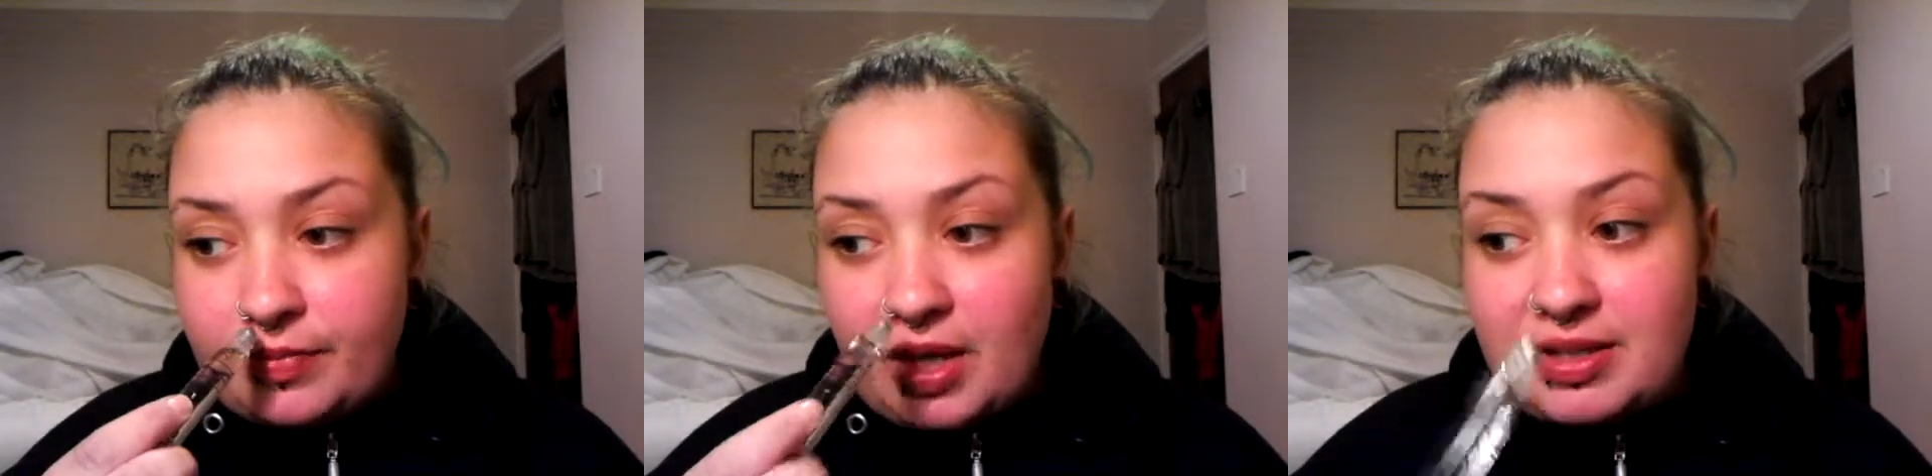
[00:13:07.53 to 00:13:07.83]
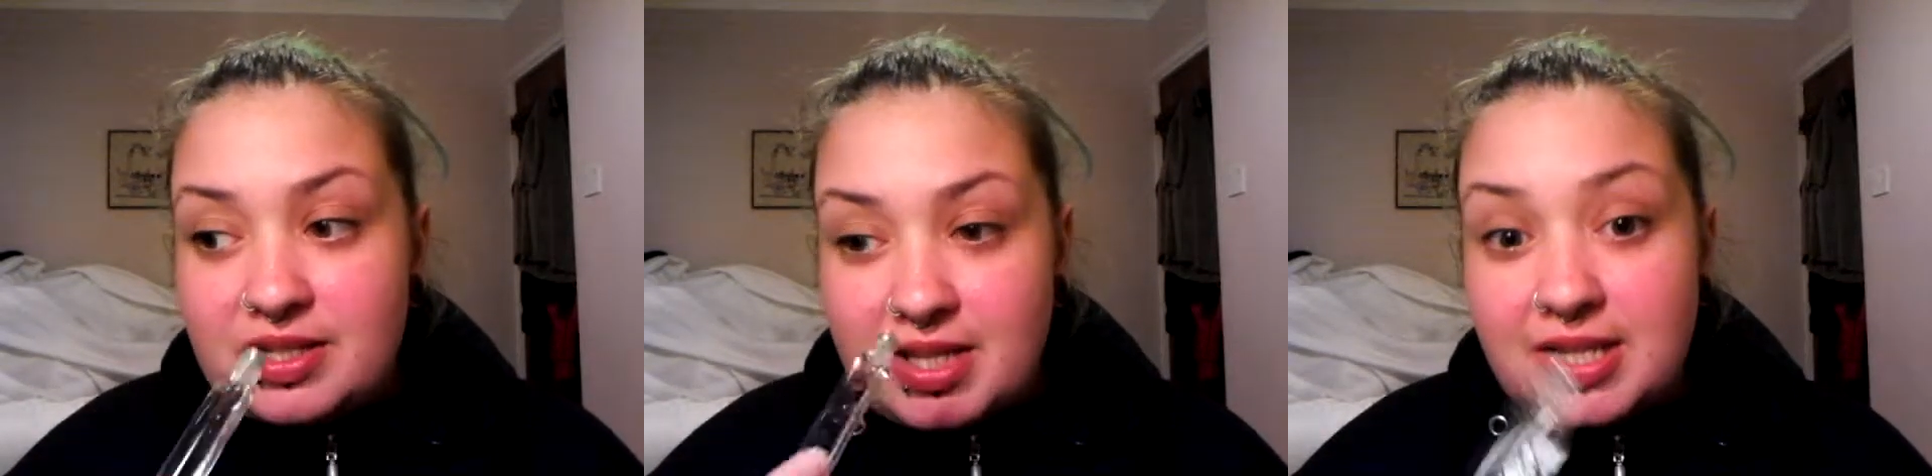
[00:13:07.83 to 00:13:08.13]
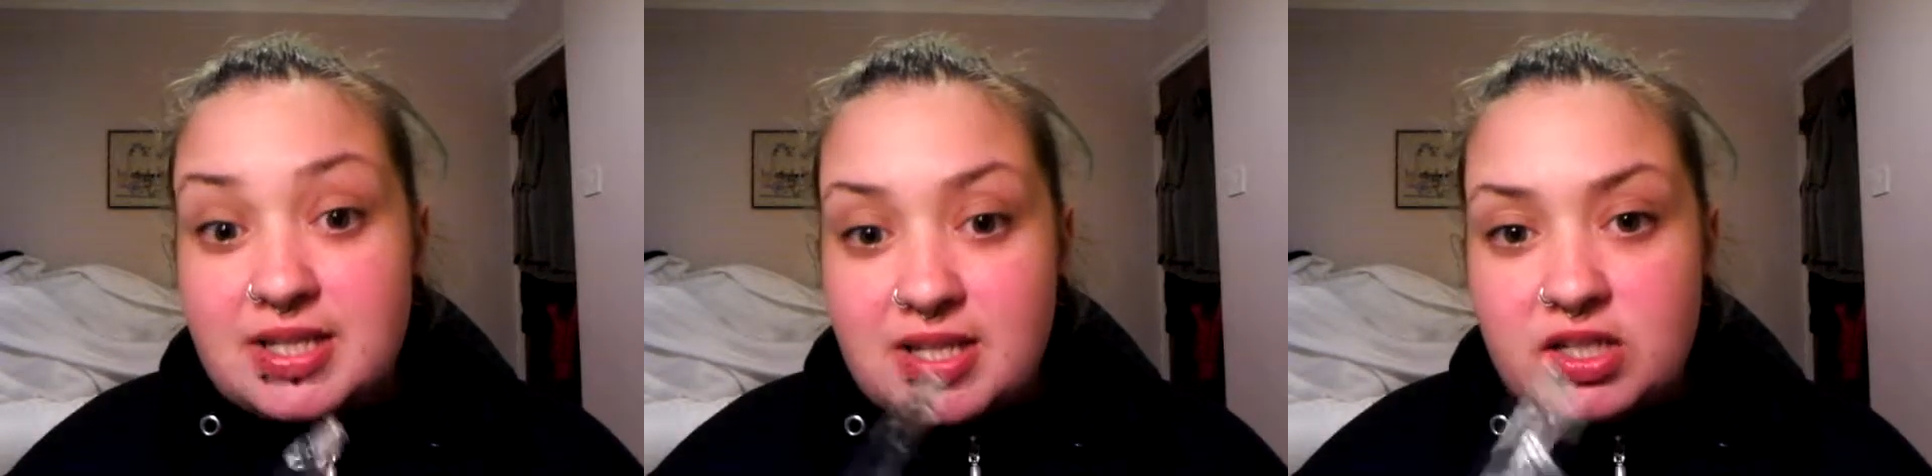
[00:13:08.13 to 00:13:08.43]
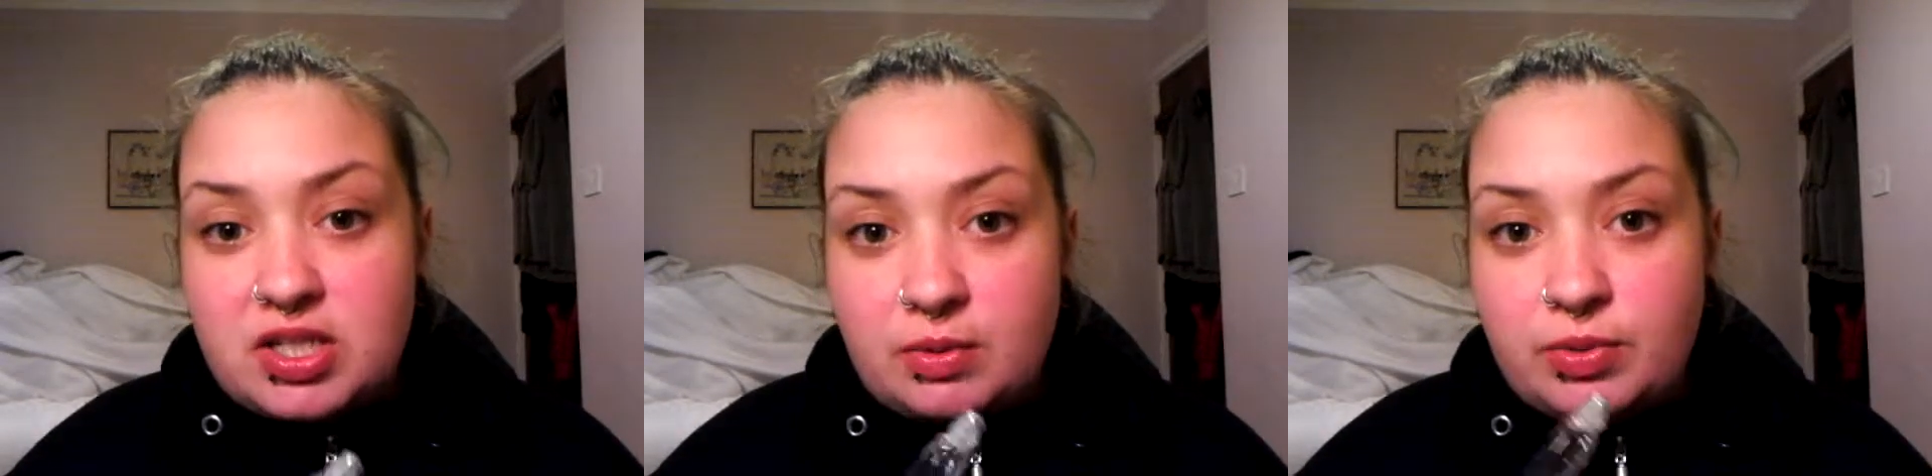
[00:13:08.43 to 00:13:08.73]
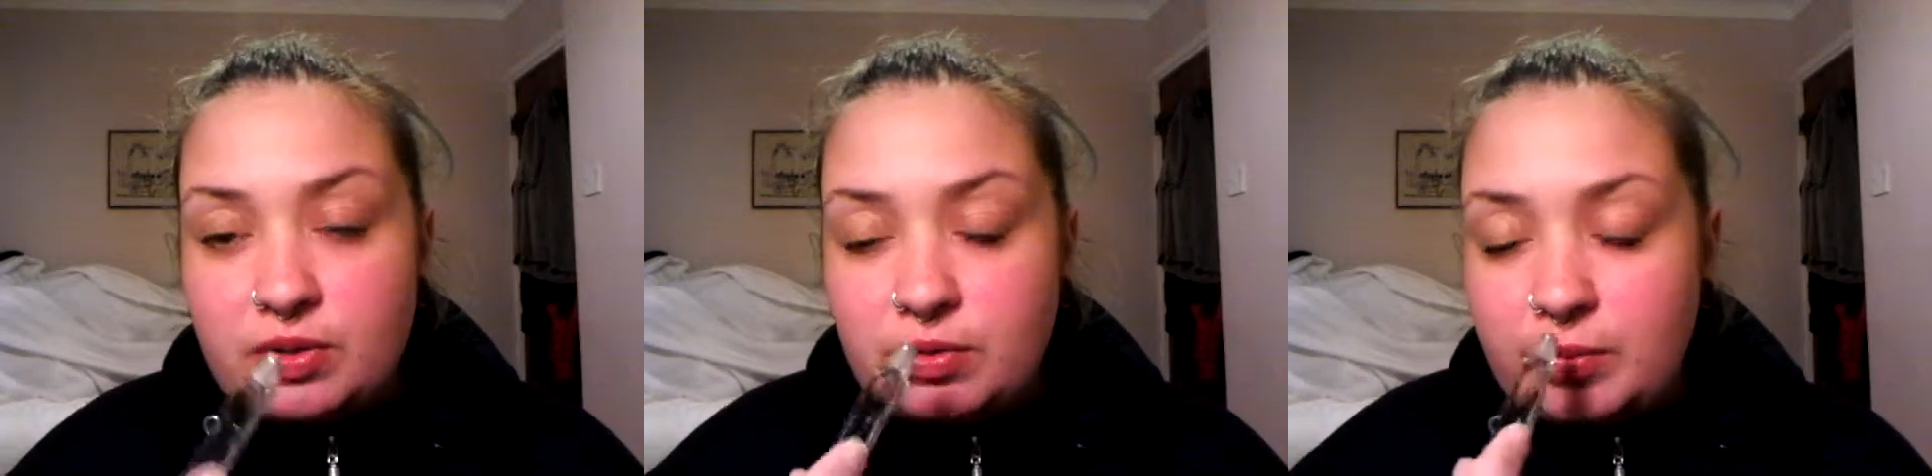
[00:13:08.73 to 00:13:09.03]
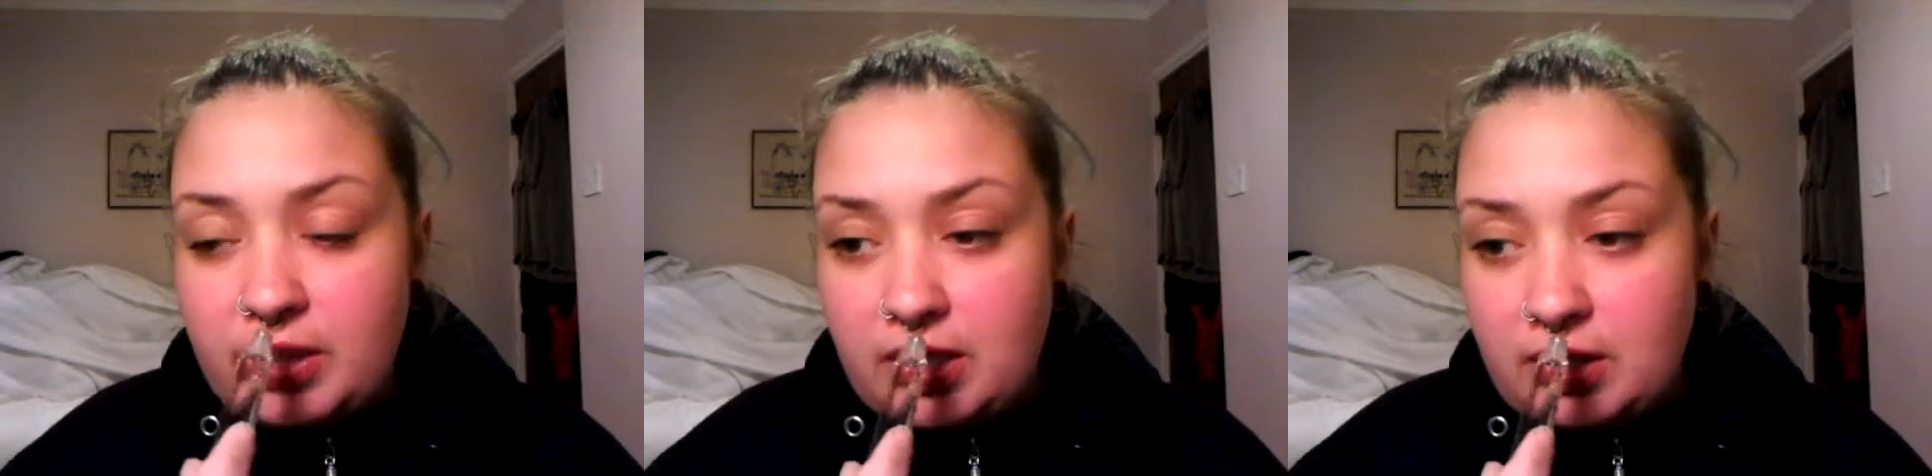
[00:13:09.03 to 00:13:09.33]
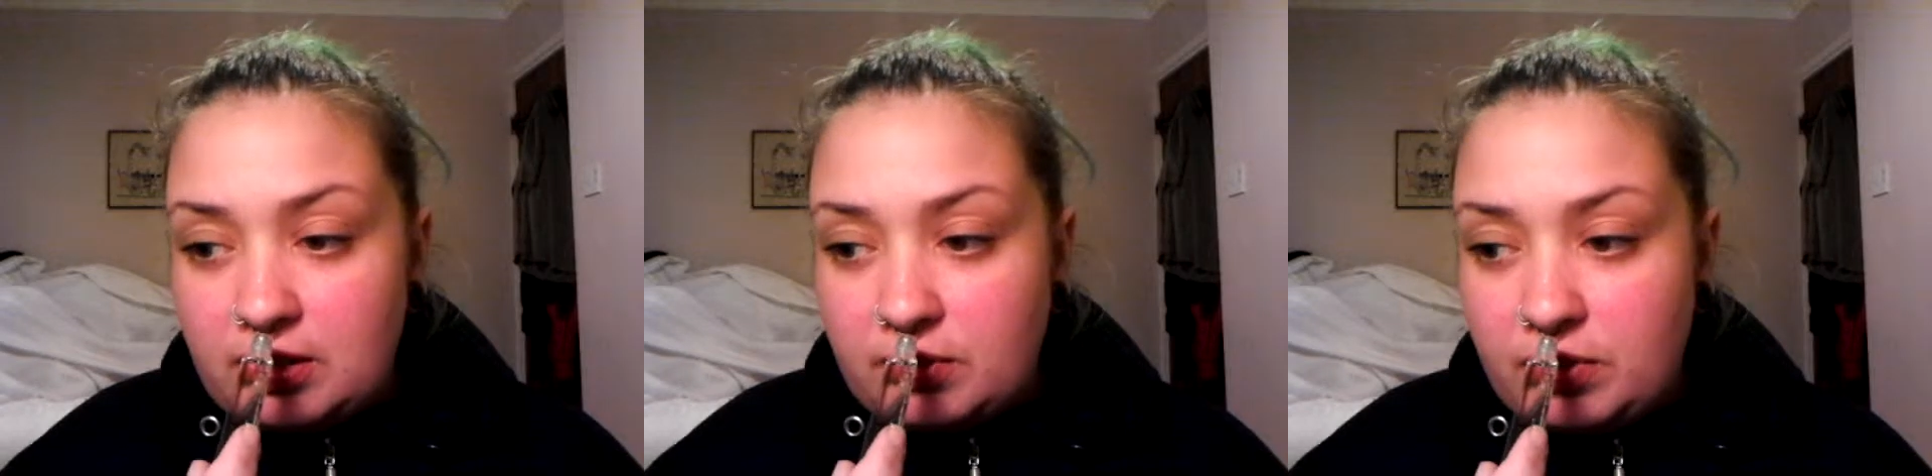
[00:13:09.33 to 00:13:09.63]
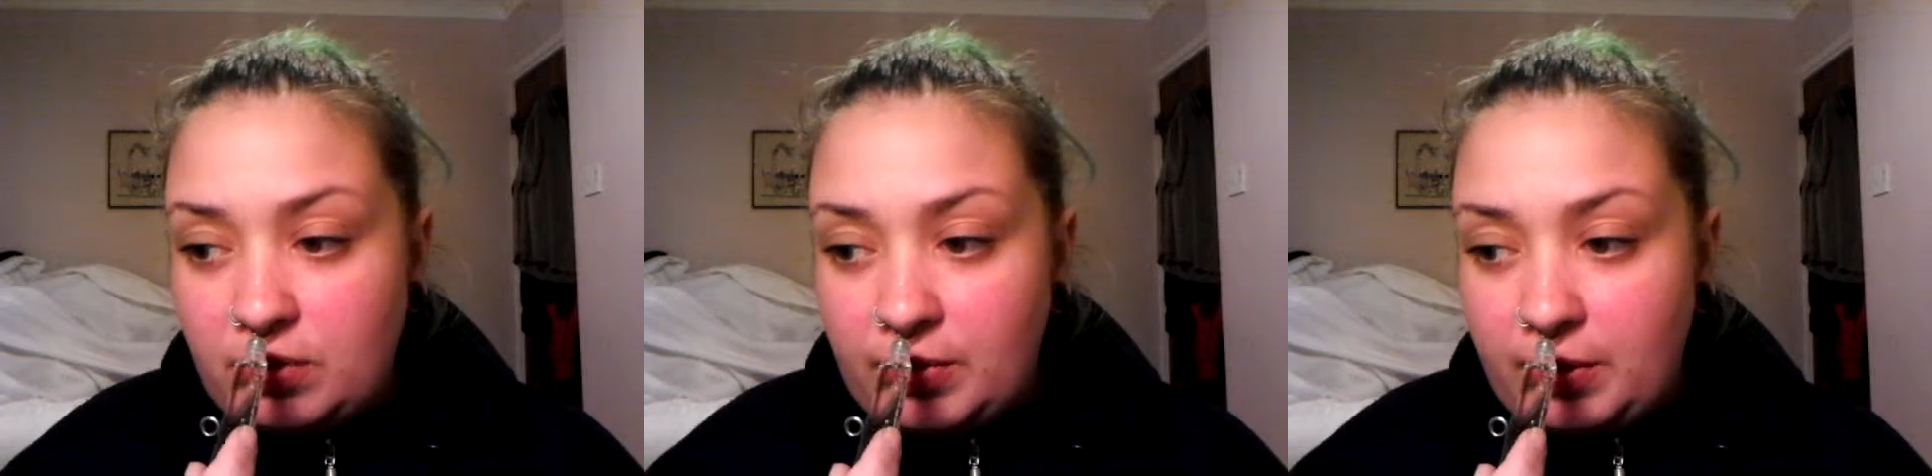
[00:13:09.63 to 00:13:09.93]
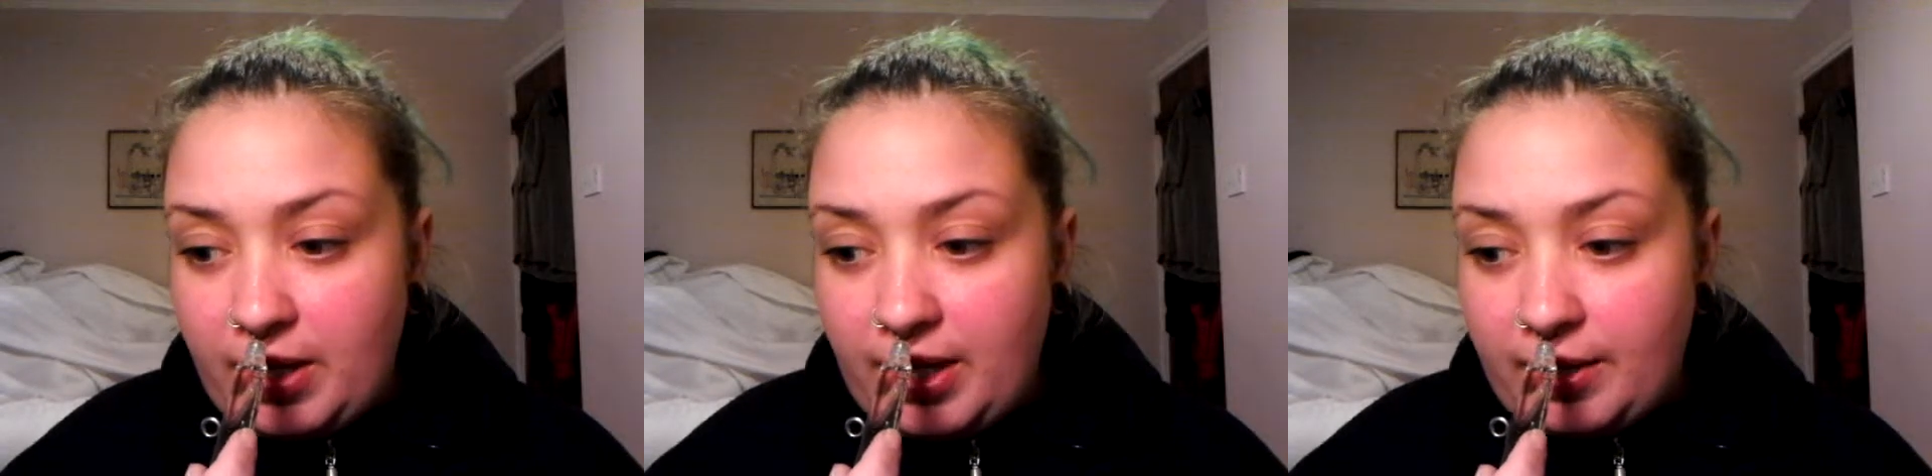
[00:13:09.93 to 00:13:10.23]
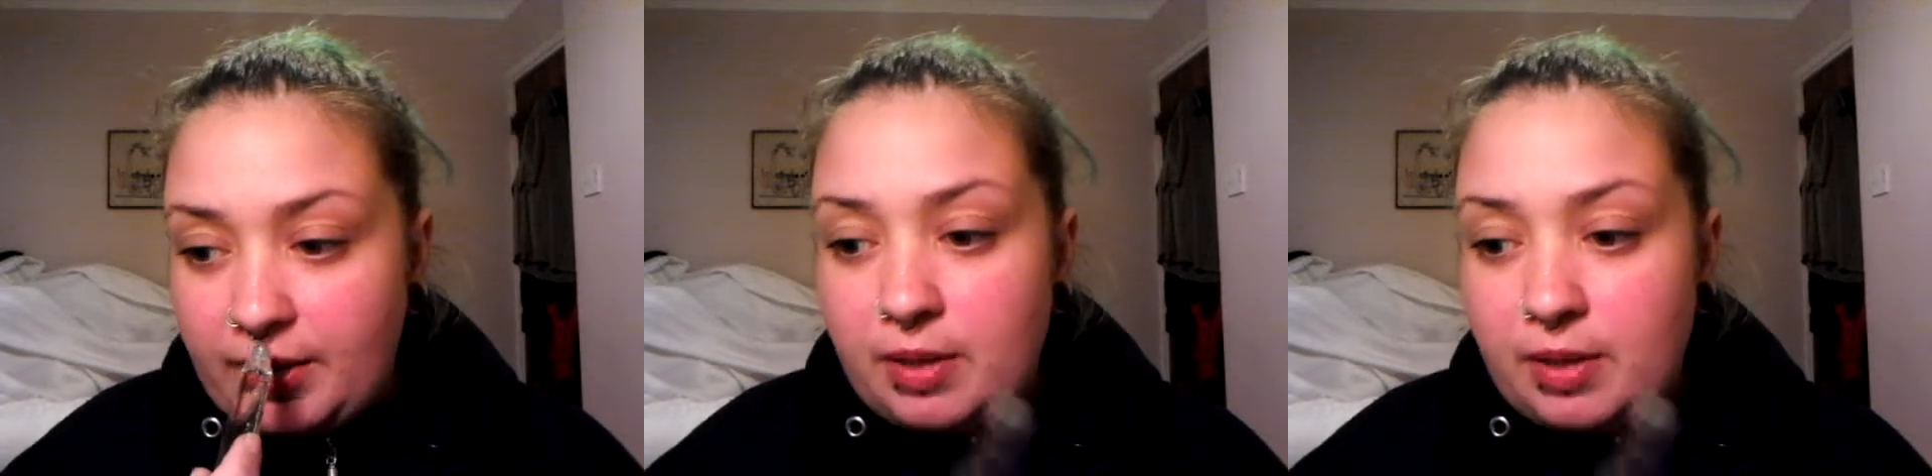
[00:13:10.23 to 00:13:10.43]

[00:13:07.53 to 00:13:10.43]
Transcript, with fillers: and the scents that she would normally normally wear.